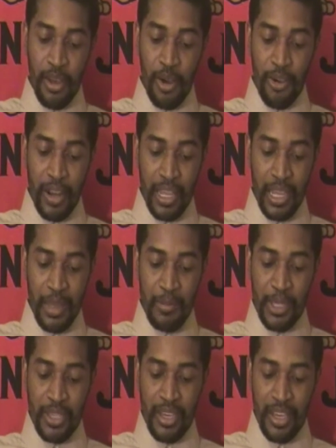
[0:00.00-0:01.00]
All right, let
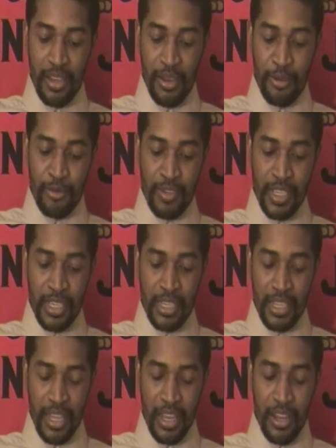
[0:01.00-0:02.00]
me
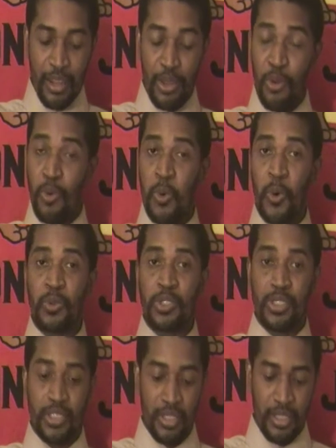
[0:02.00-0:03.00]
read another
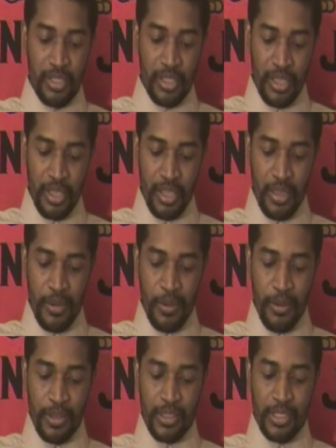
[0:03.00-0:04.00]
quote.
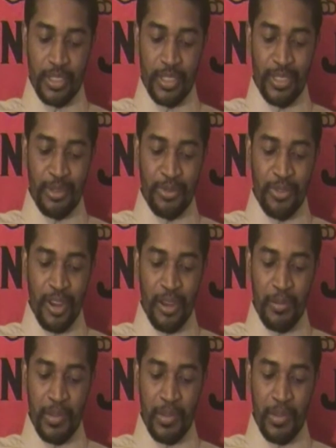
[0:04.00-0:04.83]
This is from